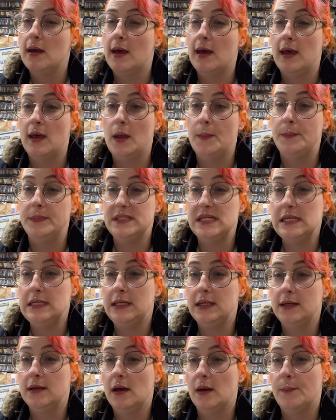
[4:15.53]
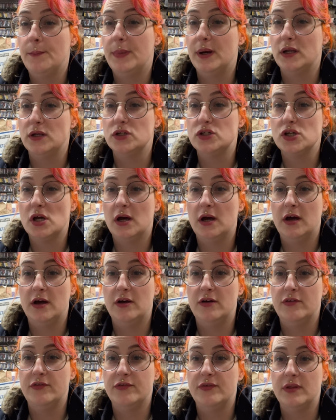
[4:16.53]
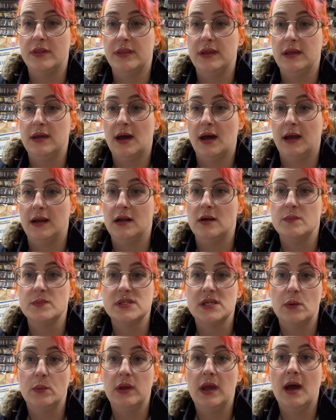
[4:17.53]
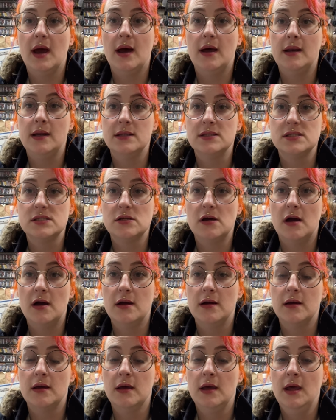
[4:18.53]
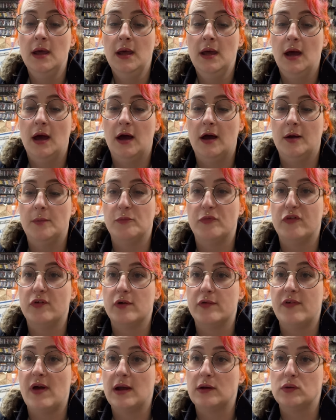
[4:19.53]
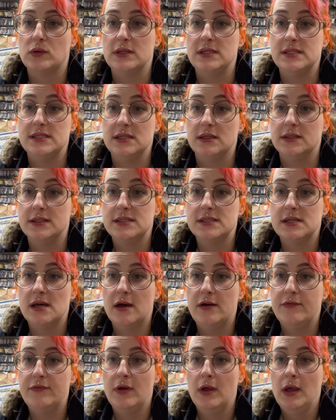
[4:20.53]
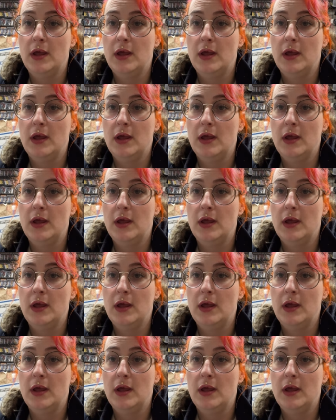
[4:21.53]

updating a bunch of the items that we had in stock for factory sealed stuff.